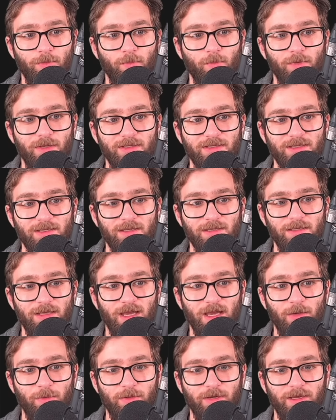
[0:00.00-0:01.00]
we need
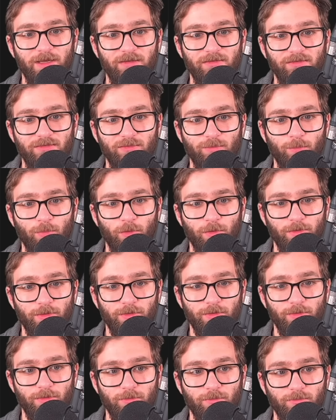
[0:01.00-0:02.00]
our
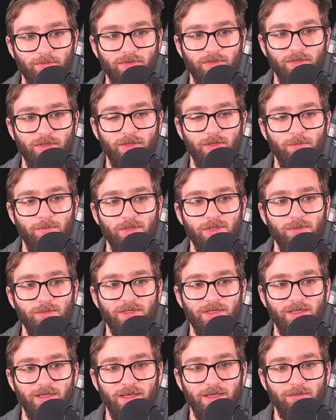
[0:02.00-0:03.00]
exporter to
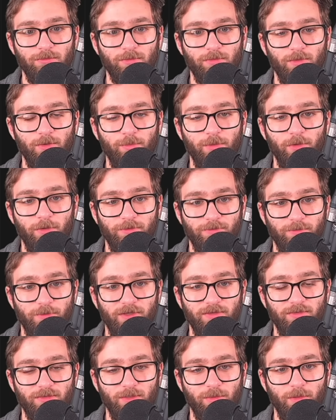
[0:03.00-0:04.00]
communicate with the
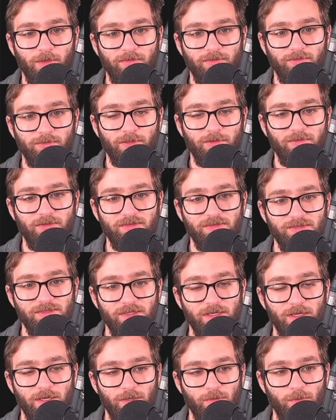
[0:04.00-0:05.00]
PostgreSQL service,
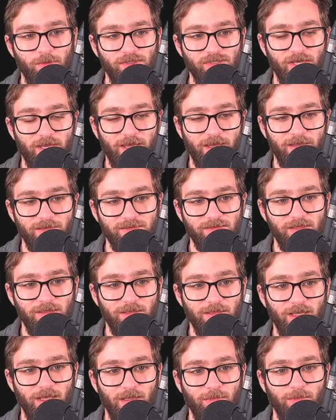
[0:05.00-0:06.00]
which has the
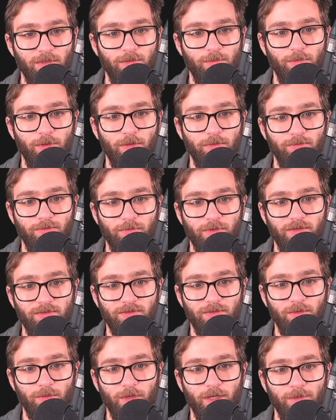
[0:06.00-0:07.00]
name
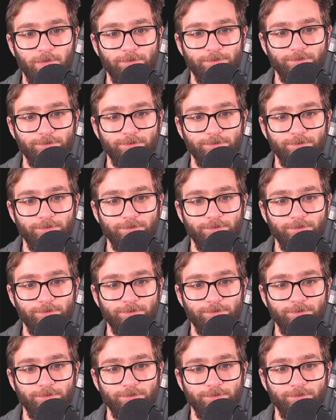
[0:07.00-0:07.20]
PostgreSQL.